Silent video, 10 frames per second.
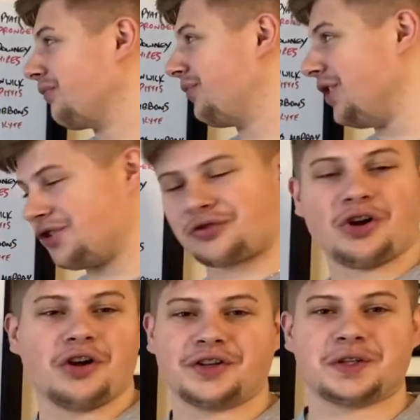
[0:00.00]
These are
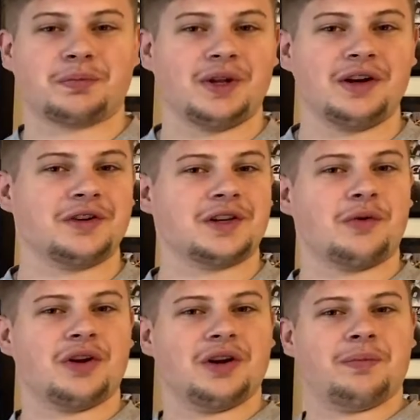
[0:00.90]
all just players I
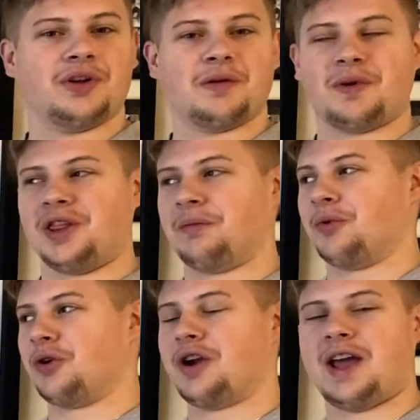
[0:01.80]
wanted to put up on the
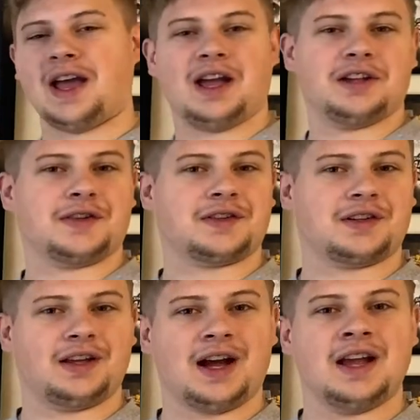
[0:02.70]
board as
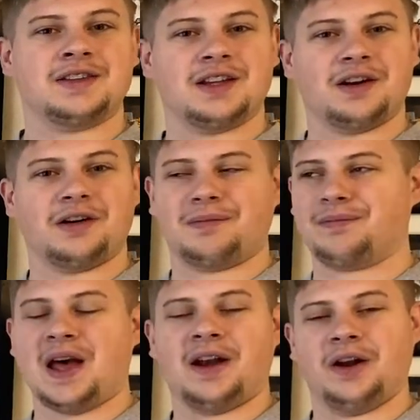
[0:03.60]
guys that are,
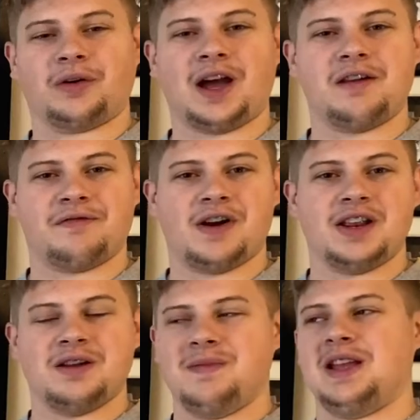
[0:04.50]
I don't know, kind of
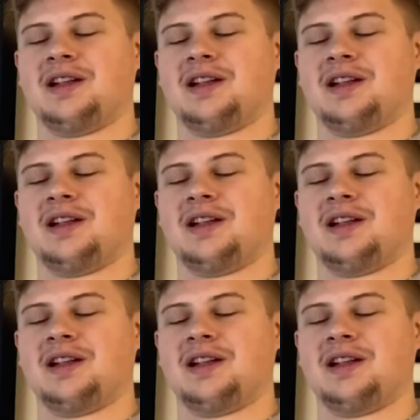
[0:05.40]
funny to me.